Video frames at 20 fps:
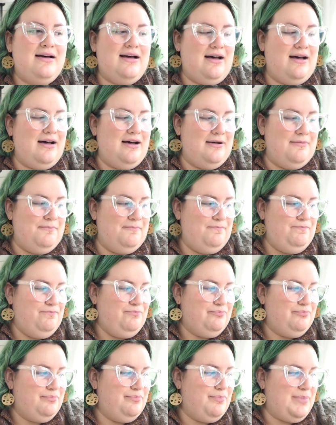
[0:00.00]

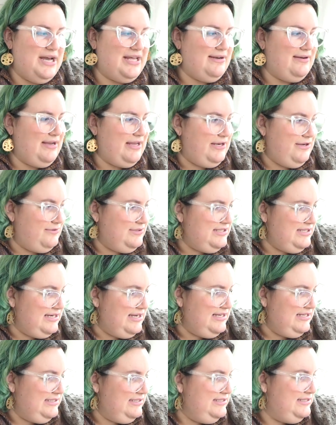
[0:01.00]
But I know it's
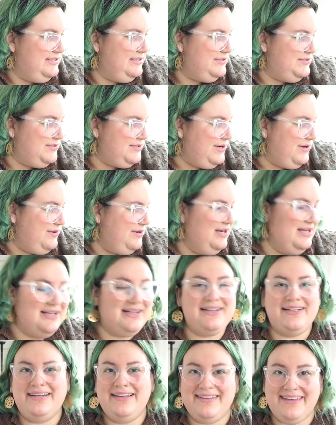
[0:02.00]
not. So
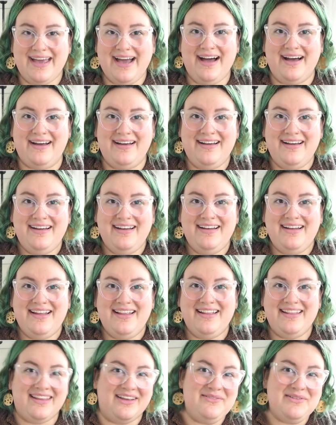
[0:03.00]
yeah,
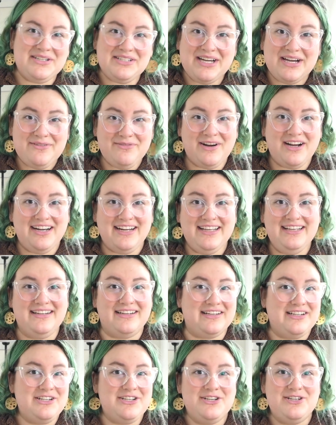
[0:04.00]
let me dive right
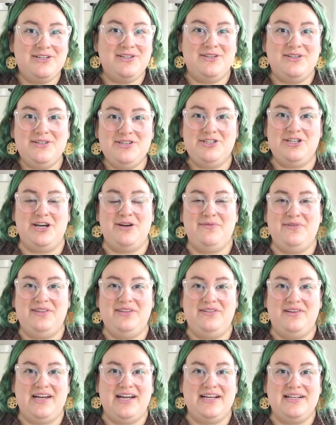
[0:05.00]
in, share
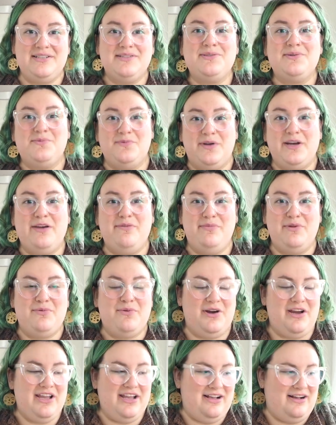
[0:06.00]
with you guys what I've been
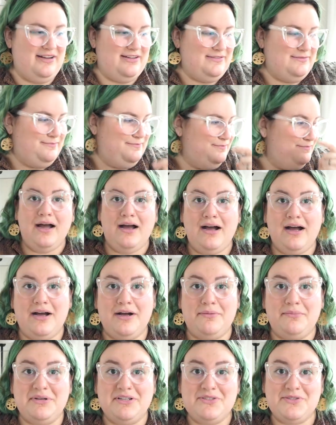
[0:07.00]
working
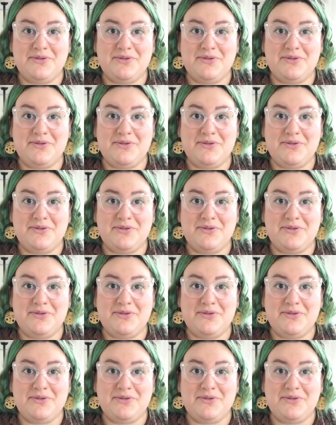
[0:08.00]
on.